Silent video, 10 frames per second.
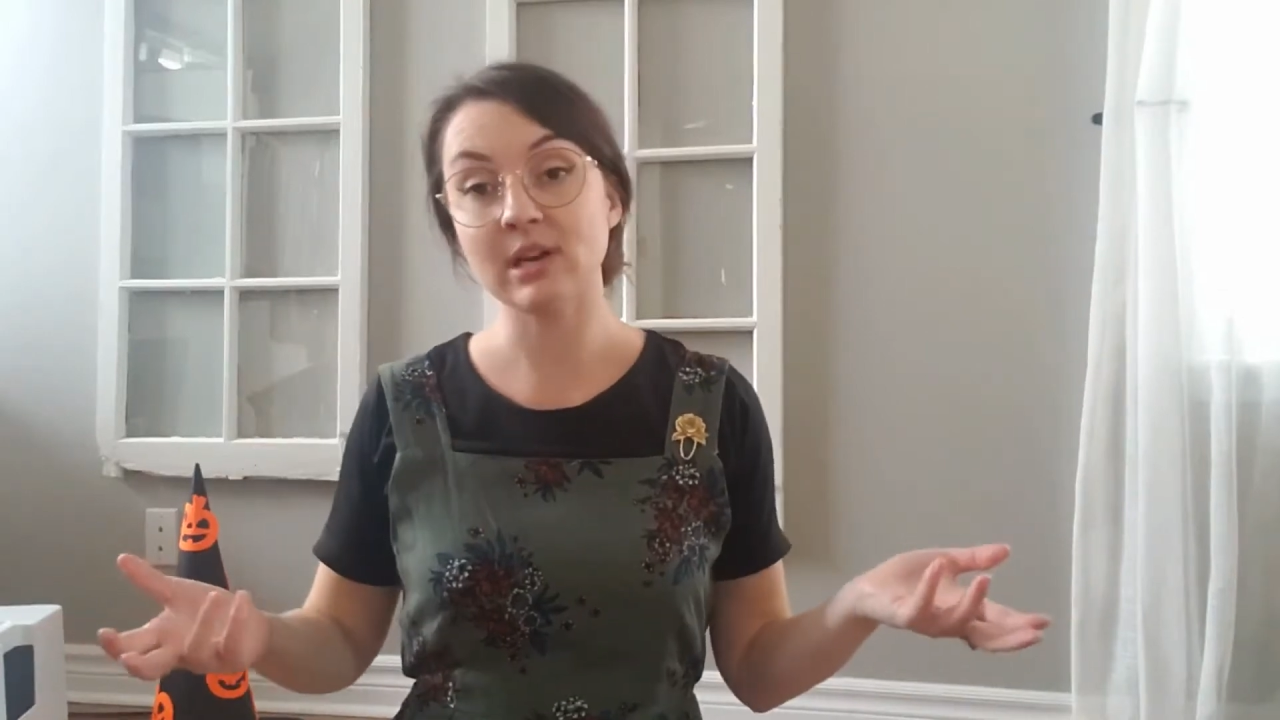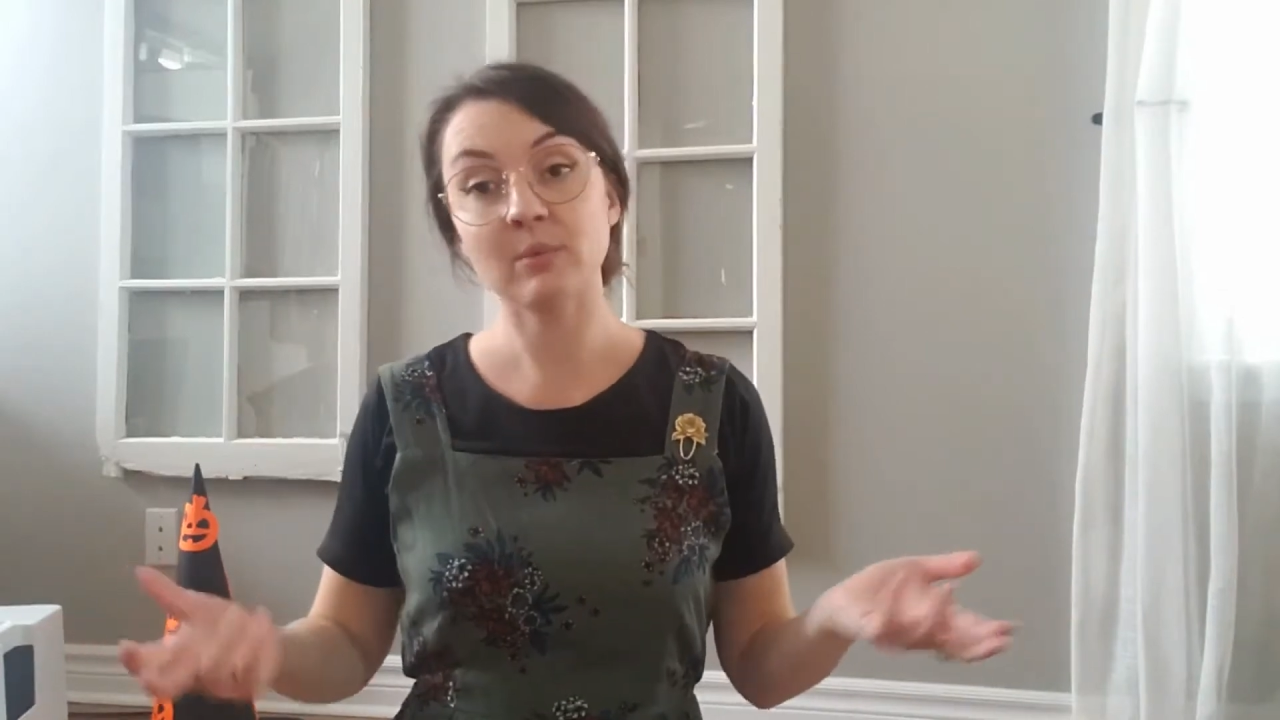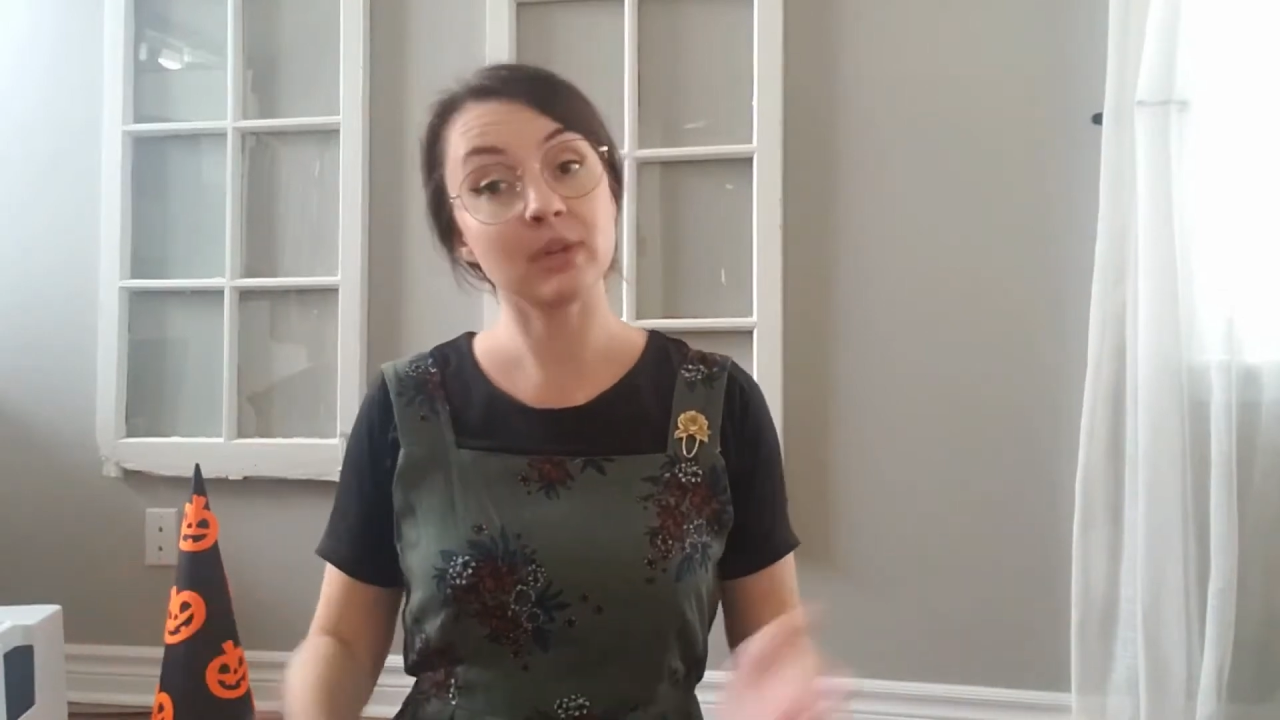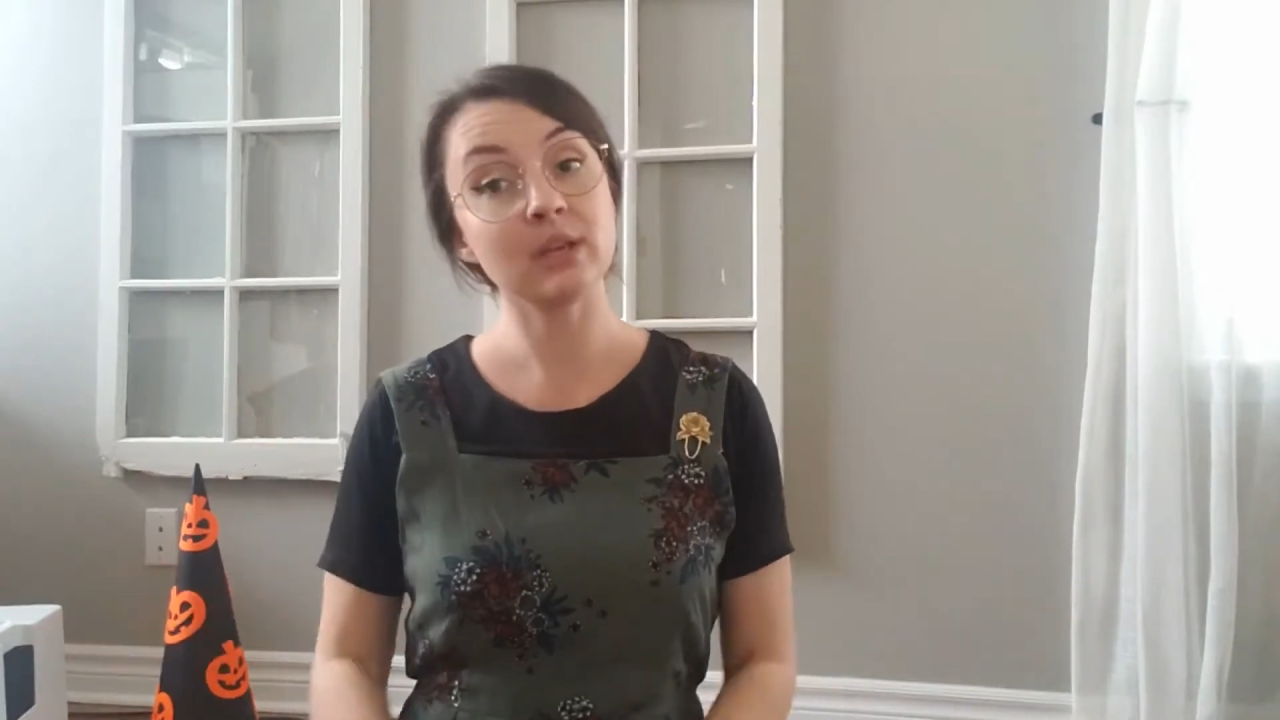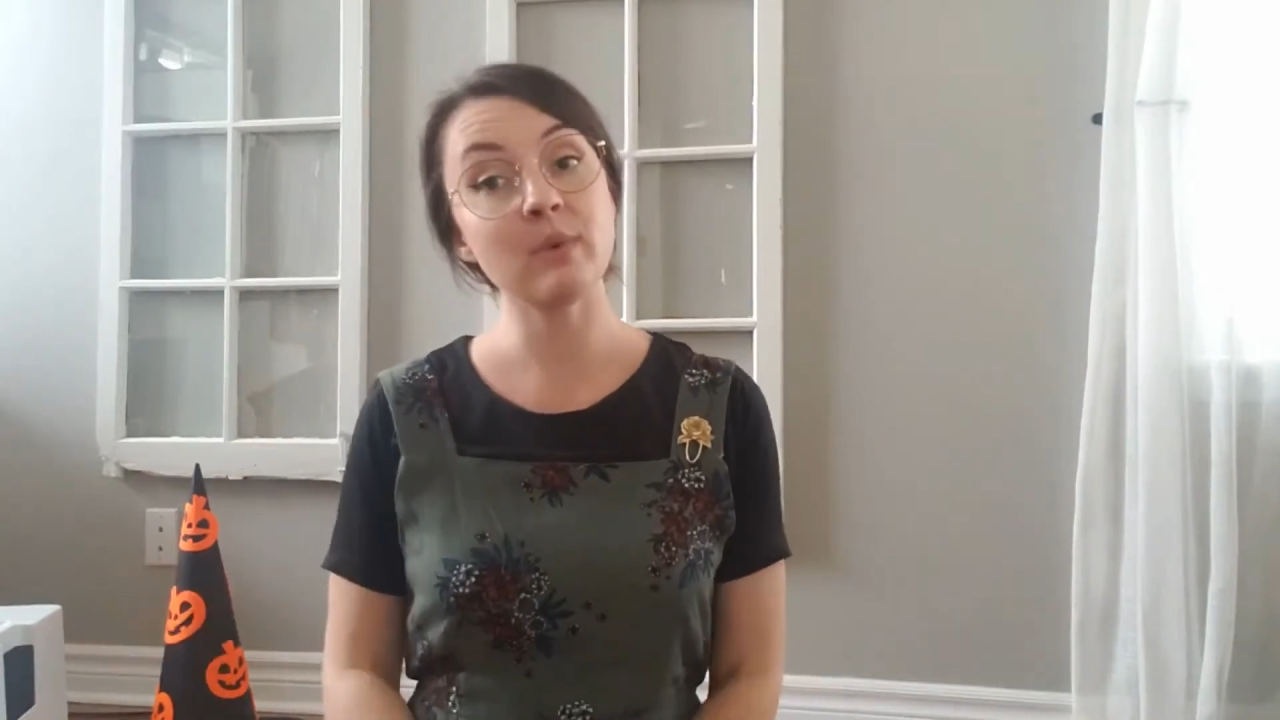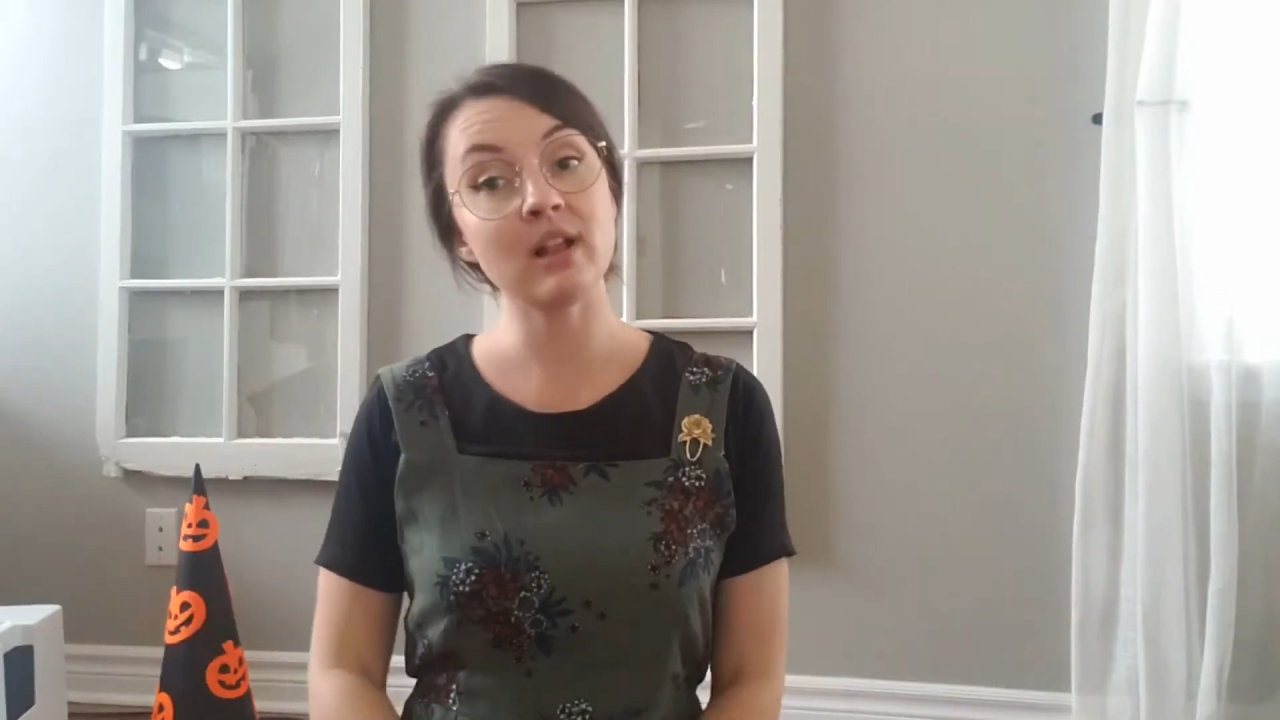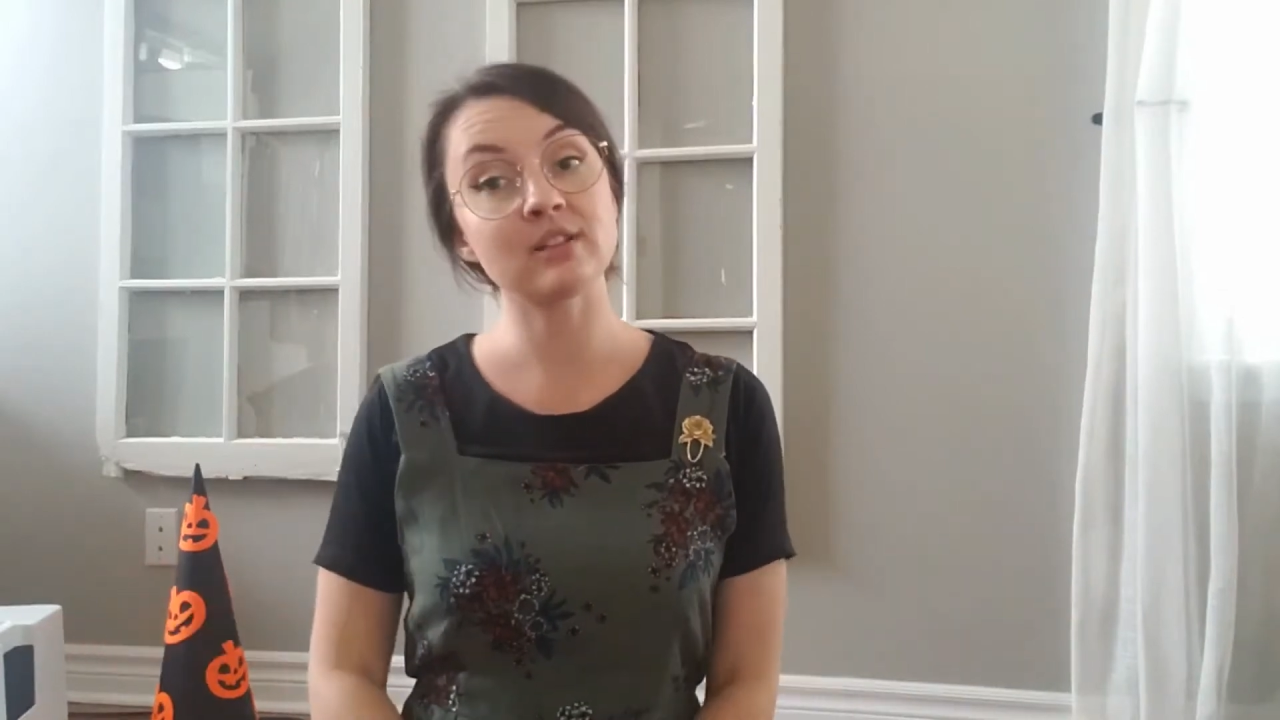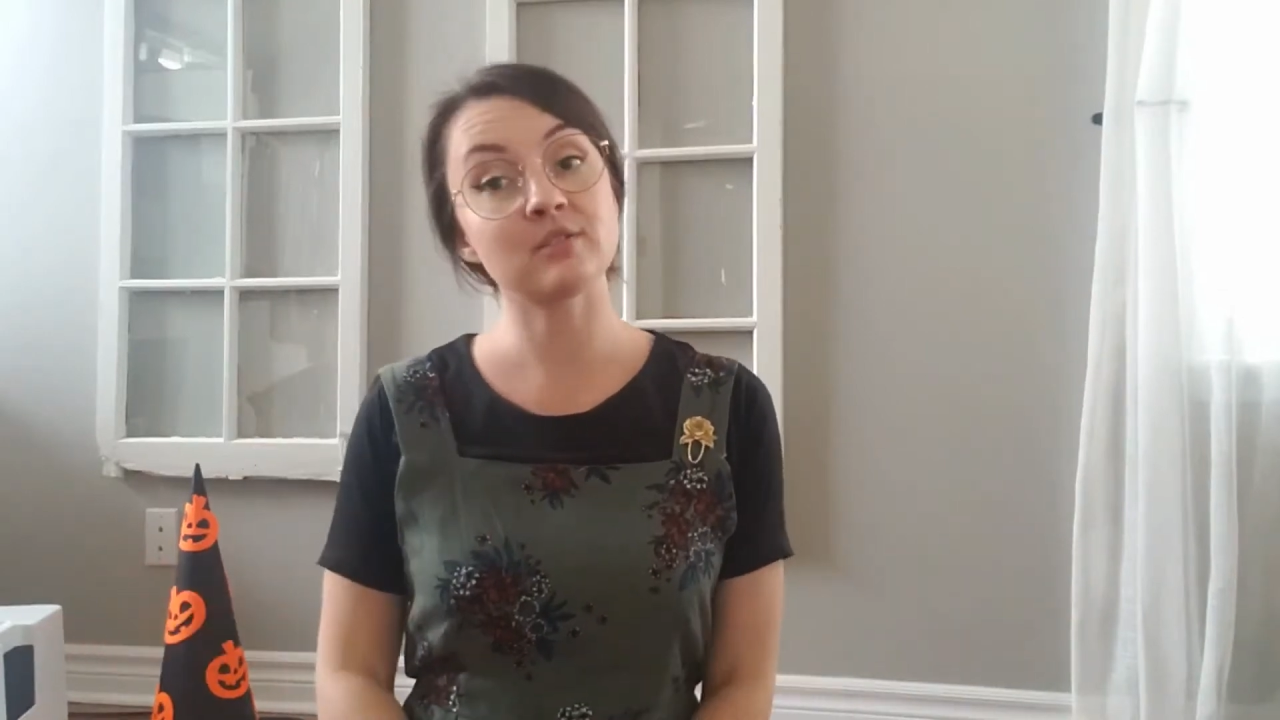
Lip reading: out really well.